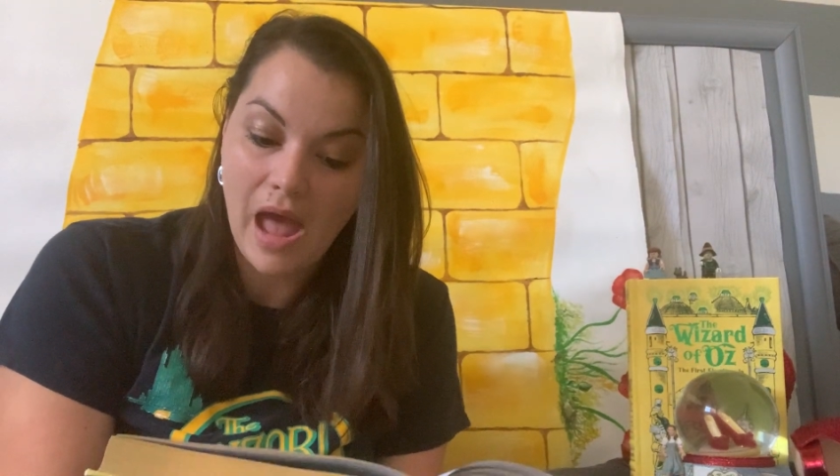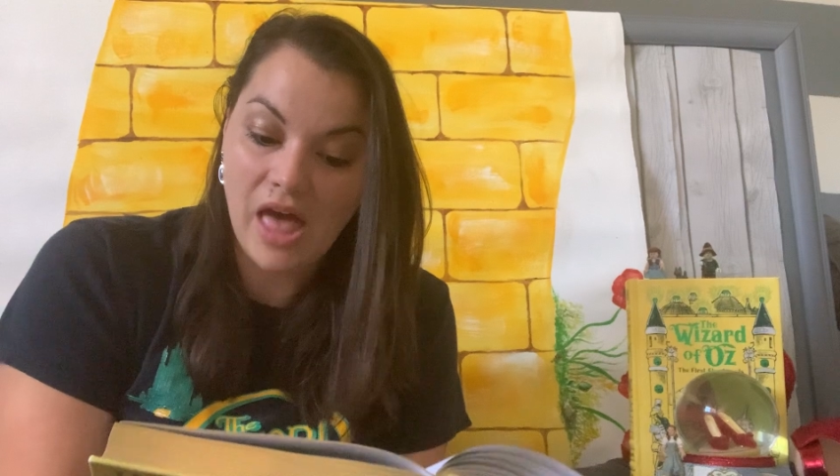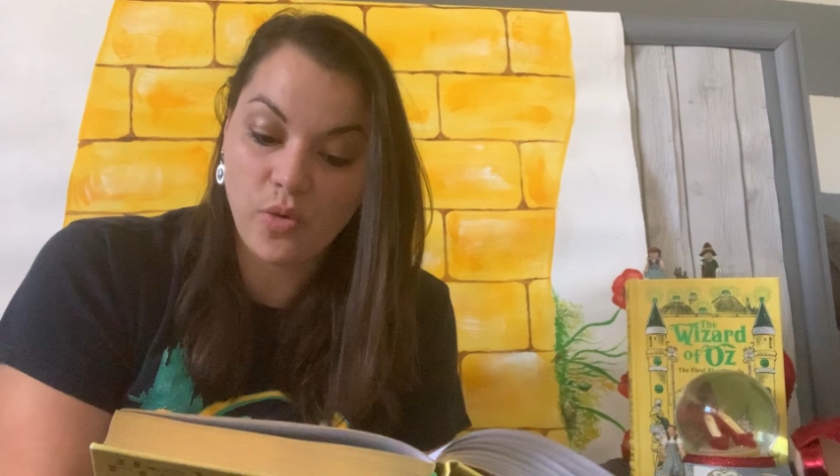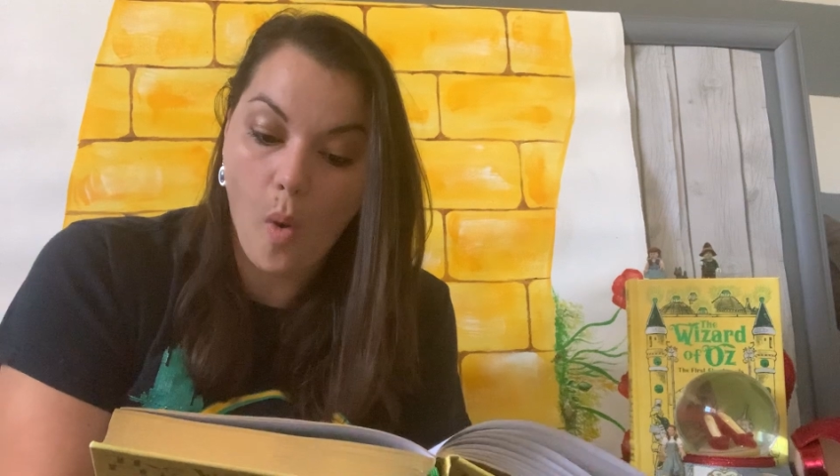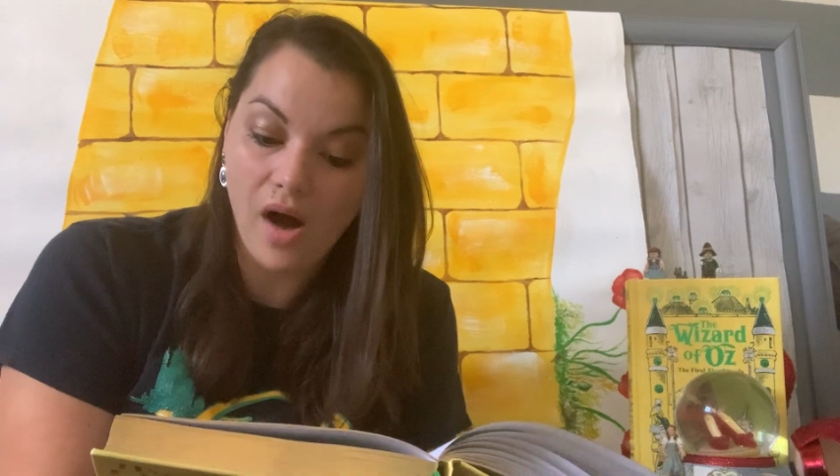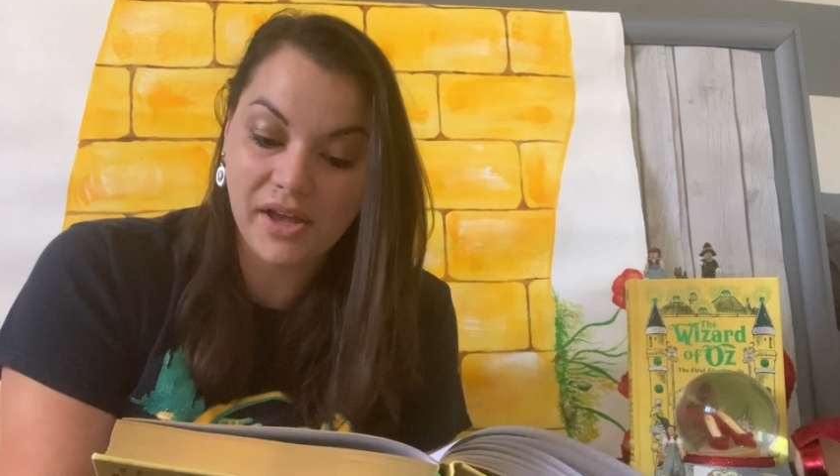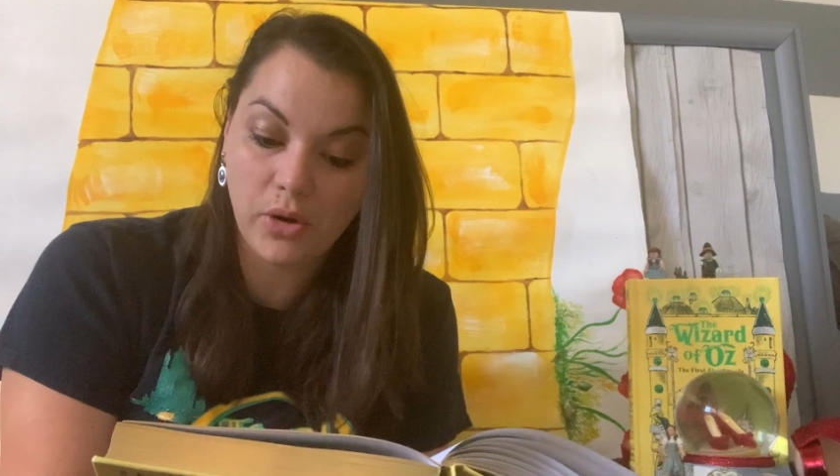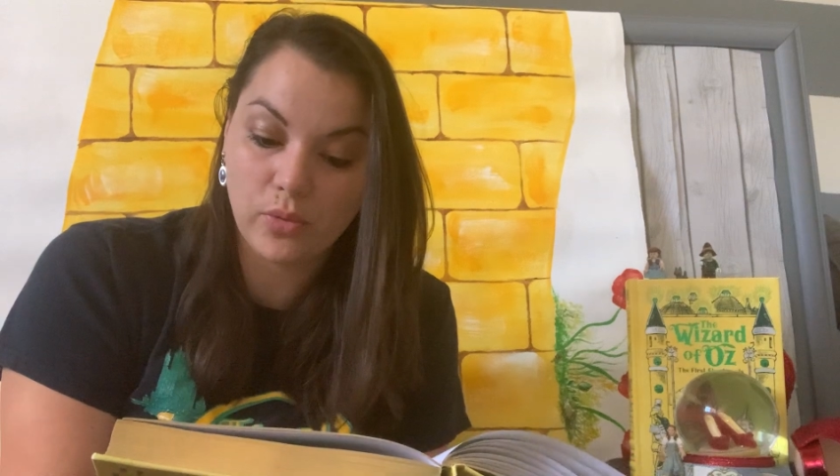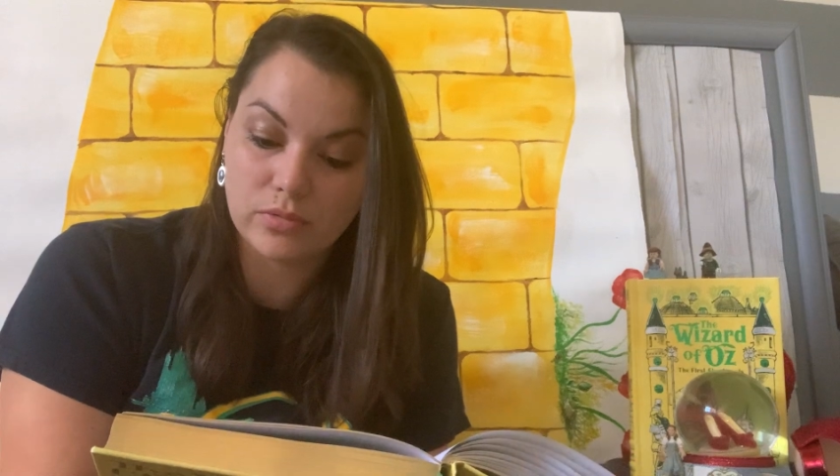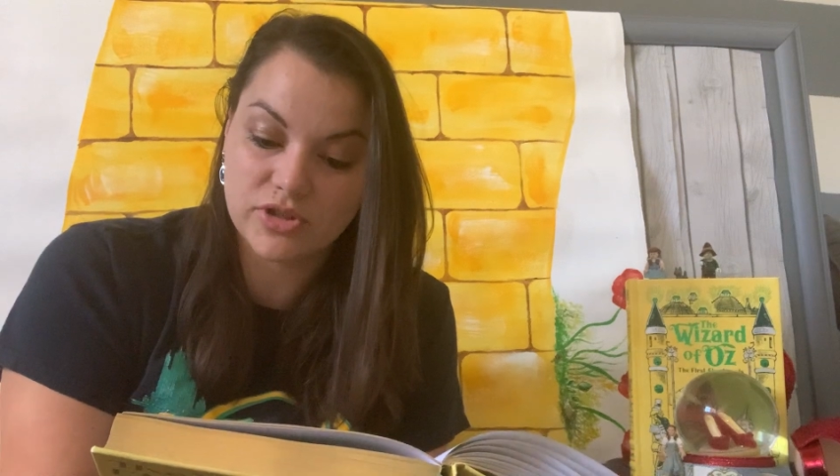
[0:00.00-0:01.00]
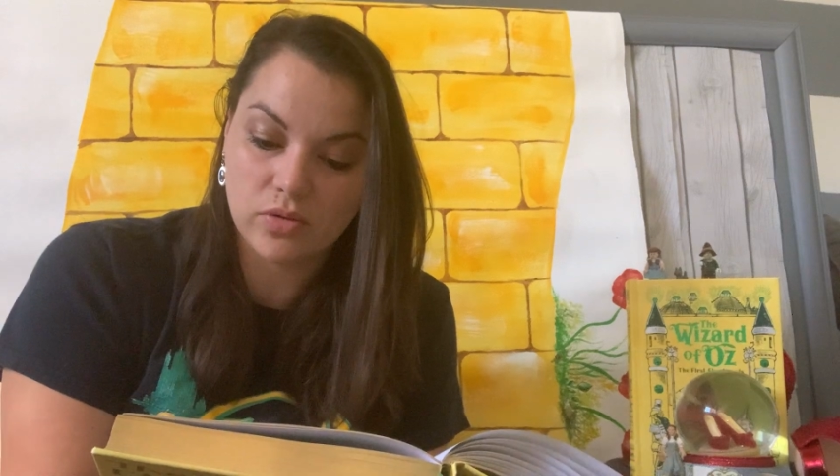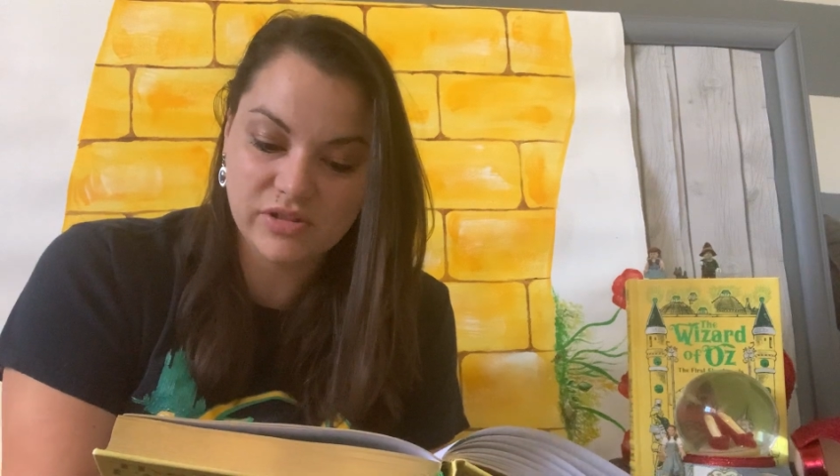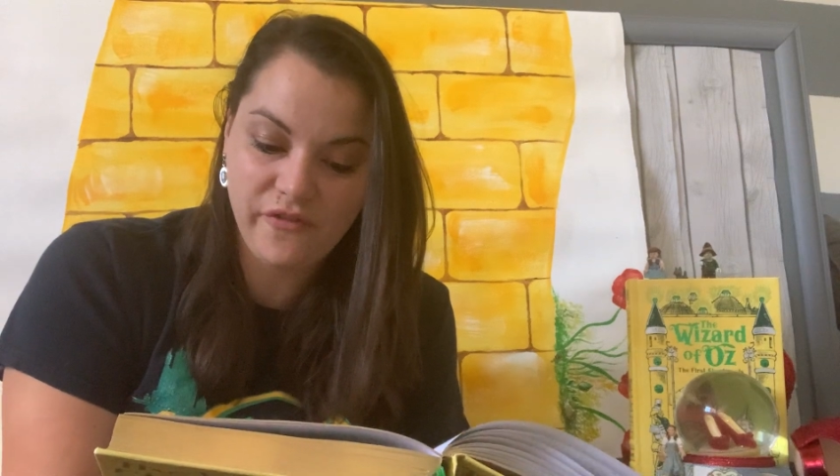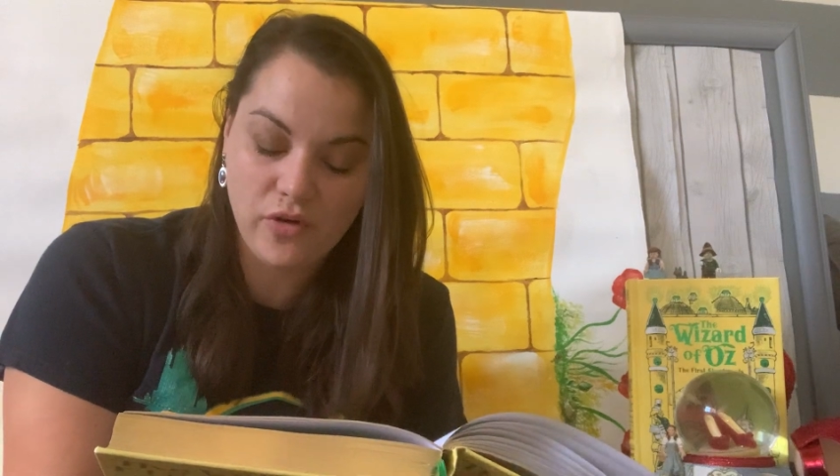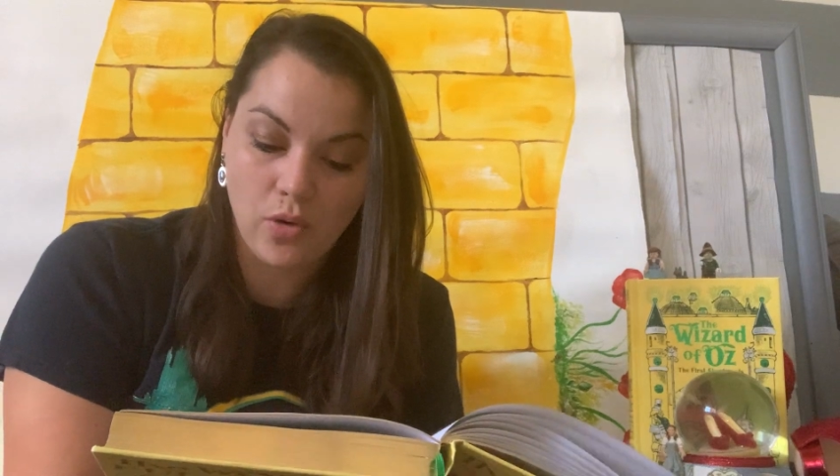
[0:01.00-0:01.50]
and the walking grew so
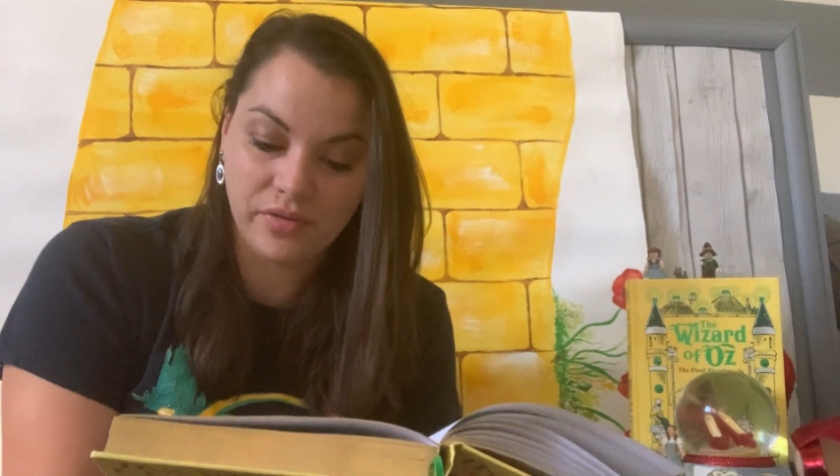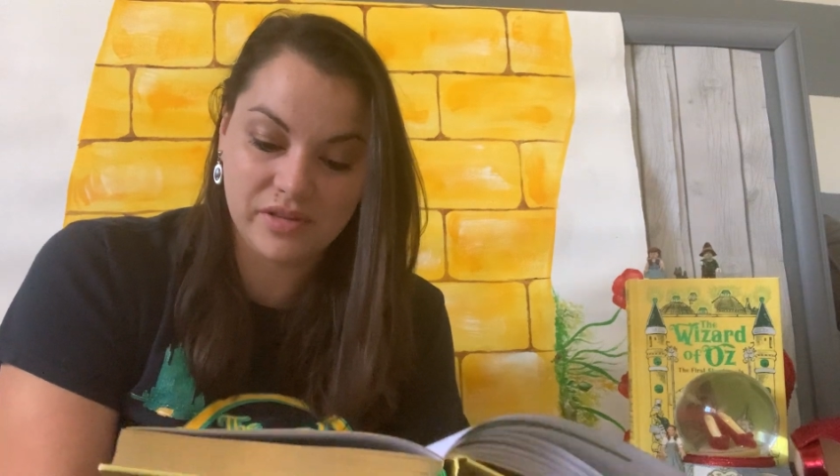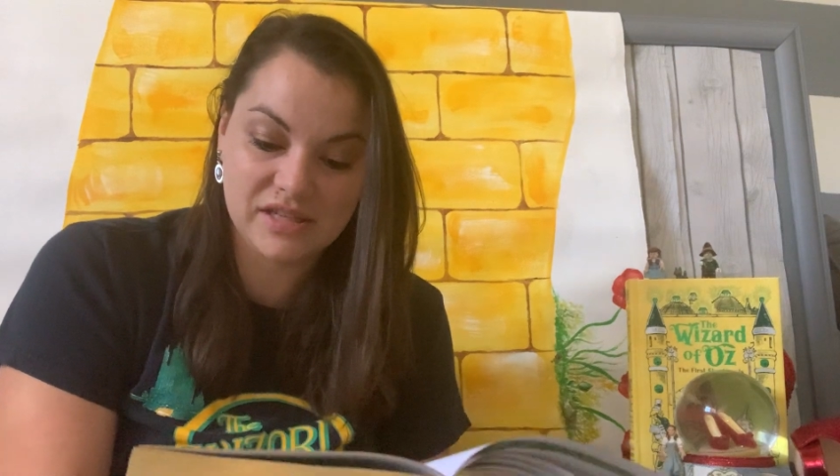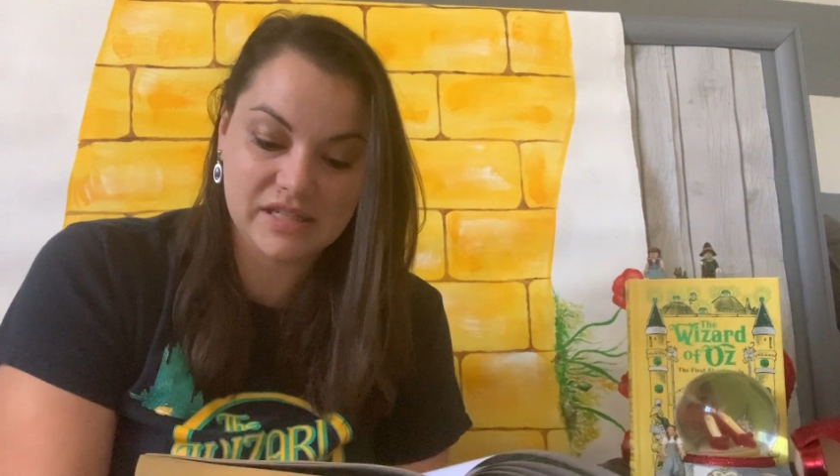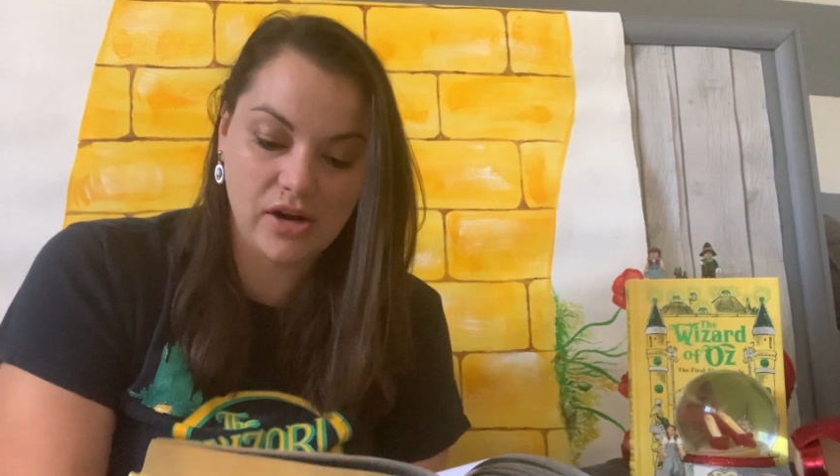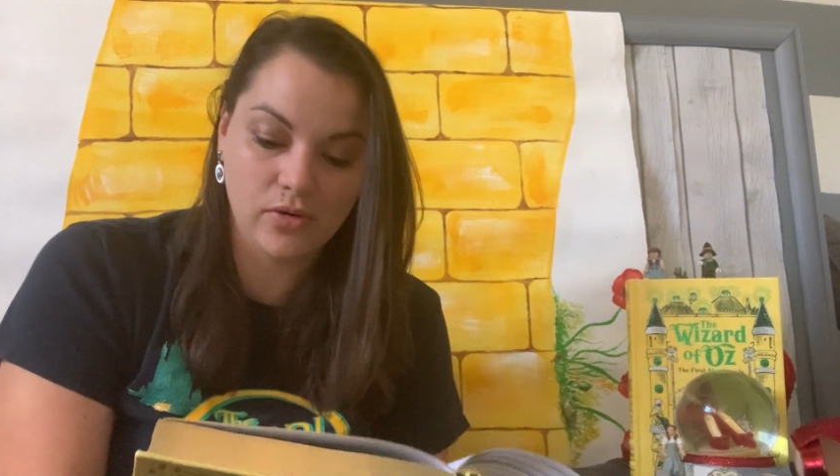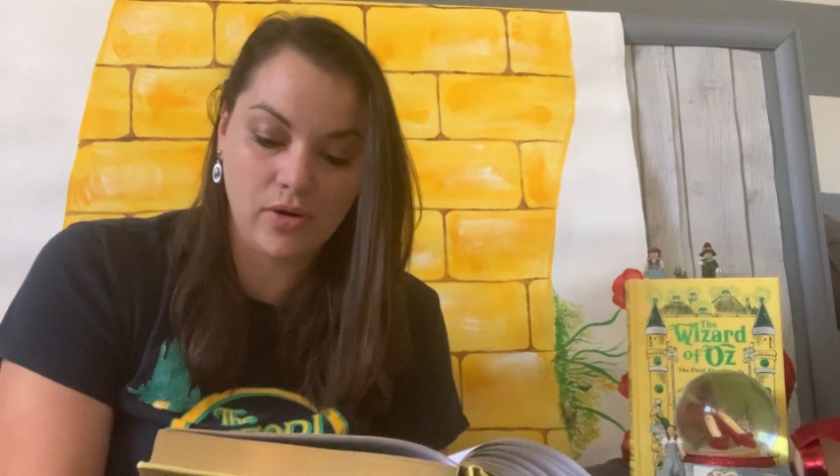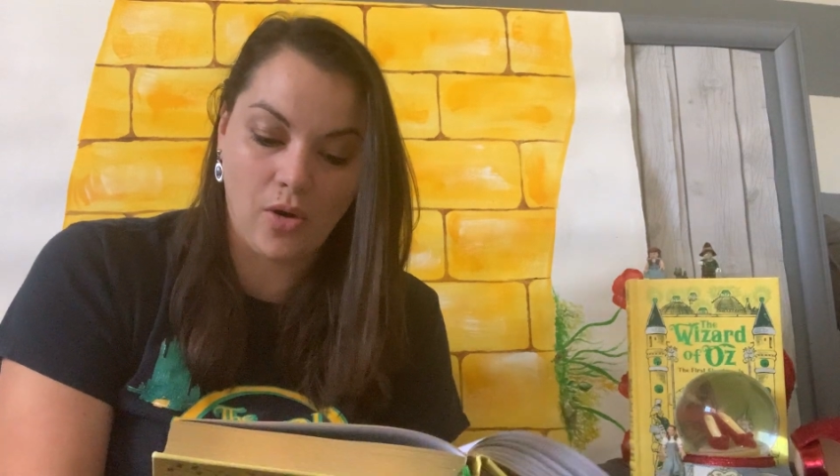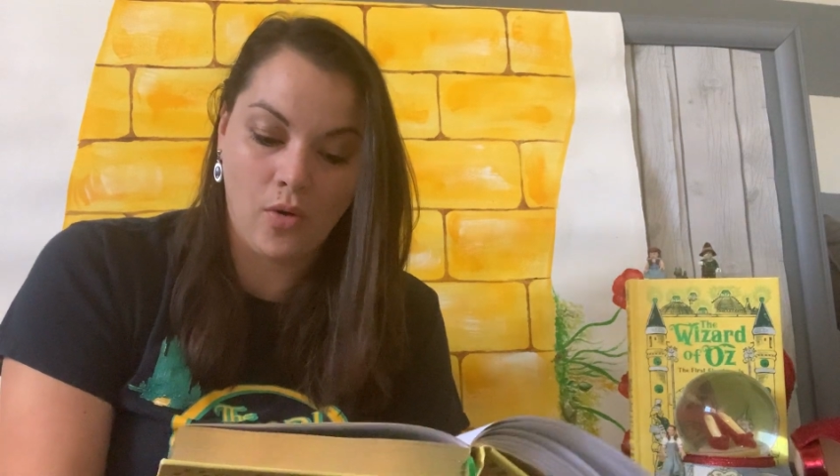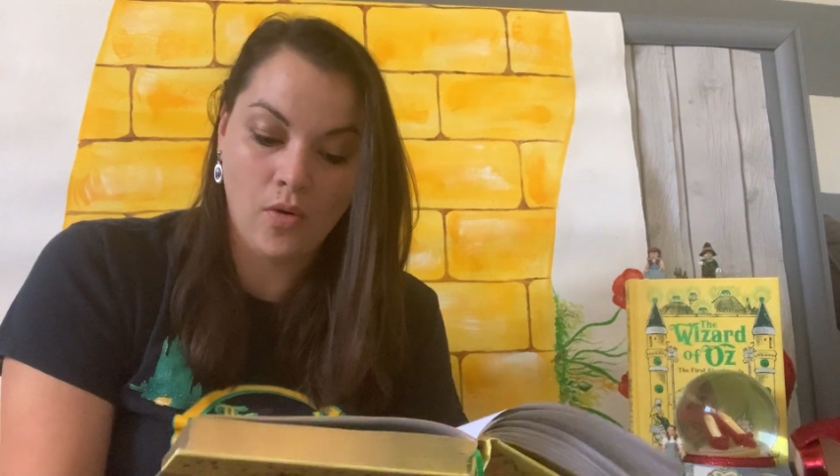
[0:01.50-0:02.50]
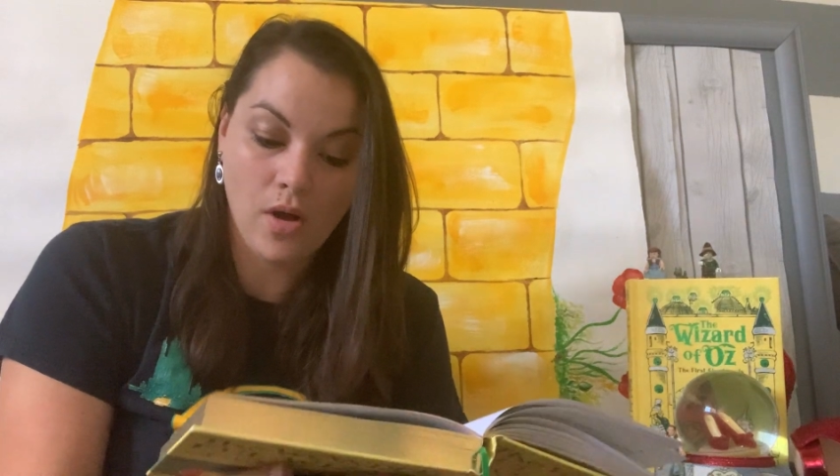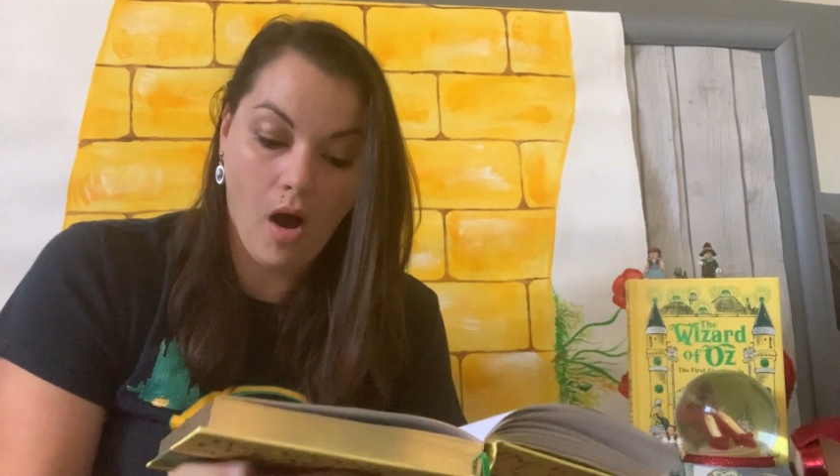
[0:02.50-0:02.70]
difficult that the scarecrow